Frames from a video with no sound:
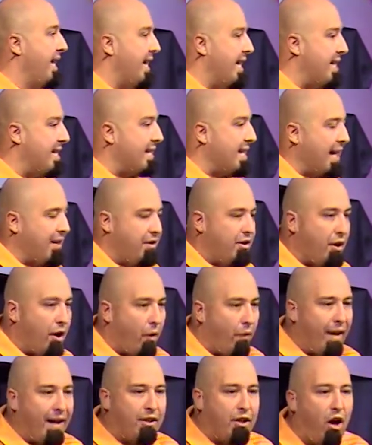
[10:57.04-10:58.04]
He said, you know,
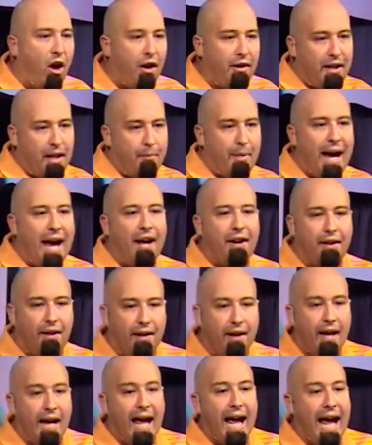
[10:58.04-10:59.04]
they taught him how
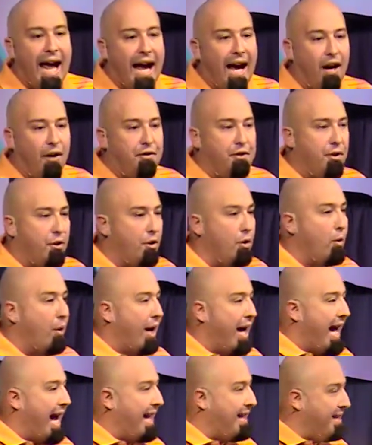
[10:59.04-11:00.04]
to, how to
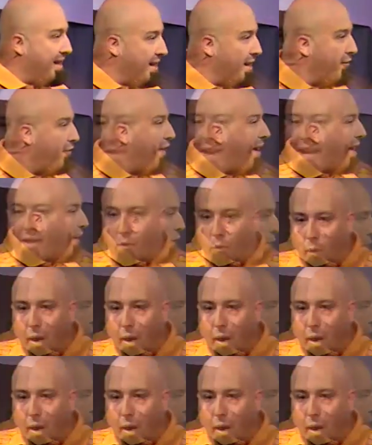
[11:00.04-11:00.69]
identify and